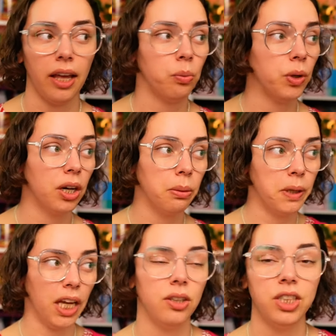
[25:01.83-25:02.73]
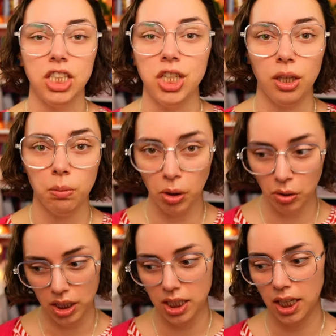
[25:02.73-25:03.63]
Like, we are a piano teaching
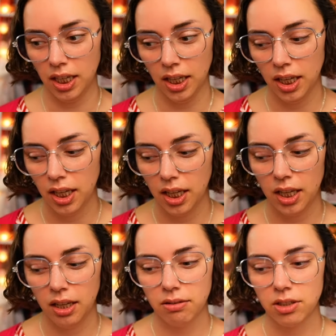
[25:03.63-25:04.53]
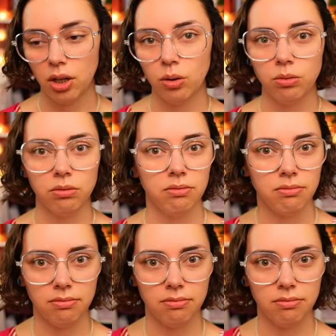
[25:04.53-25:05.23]
community. So